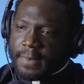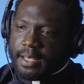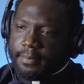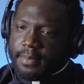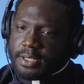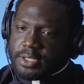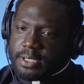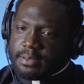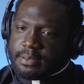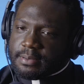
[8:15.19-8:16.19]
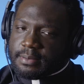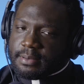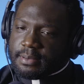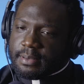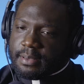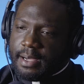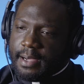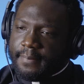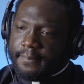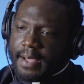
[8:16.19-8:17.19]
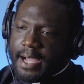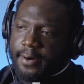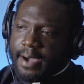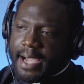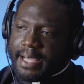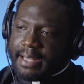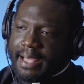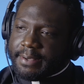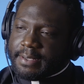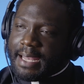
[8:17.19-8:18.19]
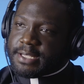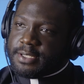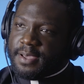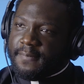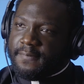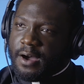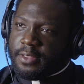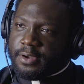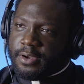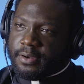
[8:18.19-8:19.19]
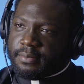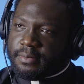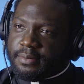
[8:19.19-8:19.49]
and I mentioned how I'd like to be a father.